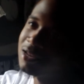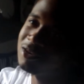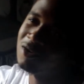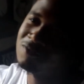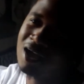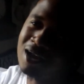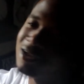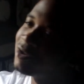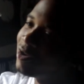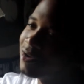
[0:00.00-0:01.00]
Nirvana
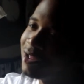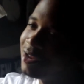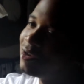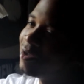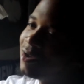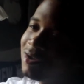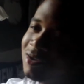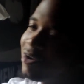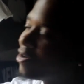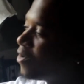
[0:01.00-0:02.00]
and
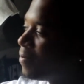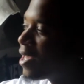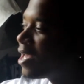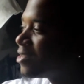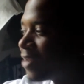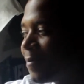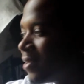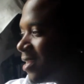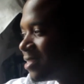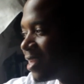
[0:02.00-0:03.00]
Kurt Cobain. So I've
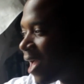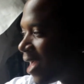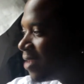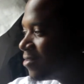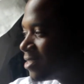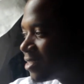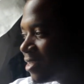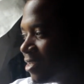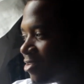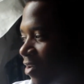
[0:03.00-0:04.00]
been into that
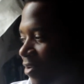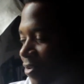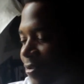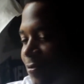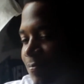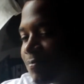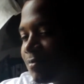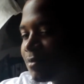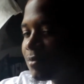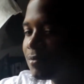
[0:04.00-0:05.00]
recently. So
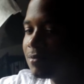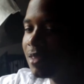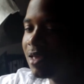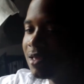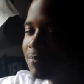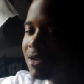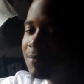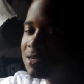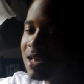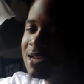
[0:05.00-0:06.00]
yeah, pretty
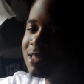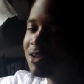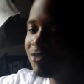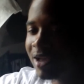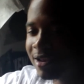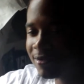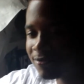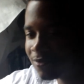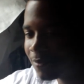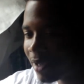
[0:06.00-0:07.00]
much anything creative
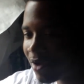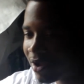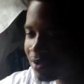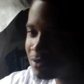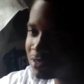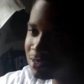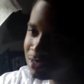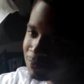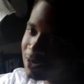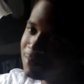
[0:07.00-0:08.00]
with Barrelhouse
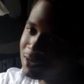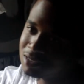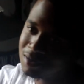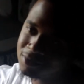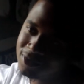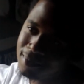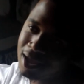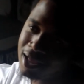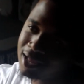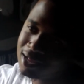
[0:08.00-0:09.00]
pretty much comes to
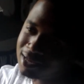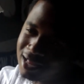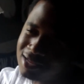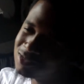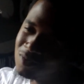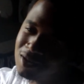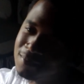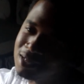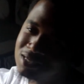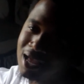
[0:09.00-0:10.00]
my head. Yeah, there's no
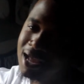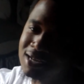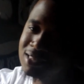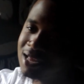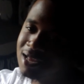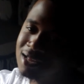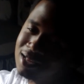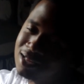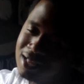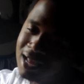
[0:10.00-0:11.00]
limits. Like
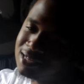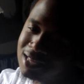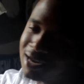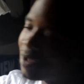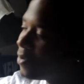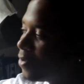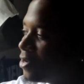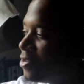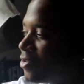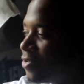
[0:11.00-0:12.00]
anything that we
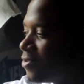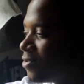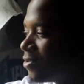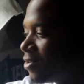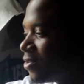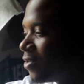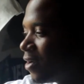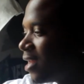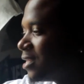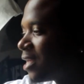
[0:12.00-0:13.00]
want to do,
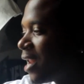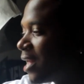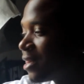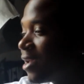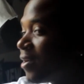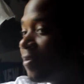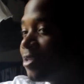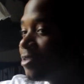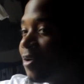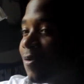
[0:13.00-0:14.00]
or anything that I think of
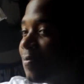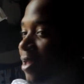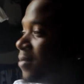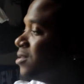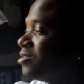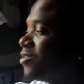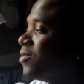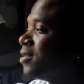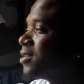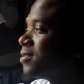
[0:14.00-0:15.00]
is dope, like we can do it.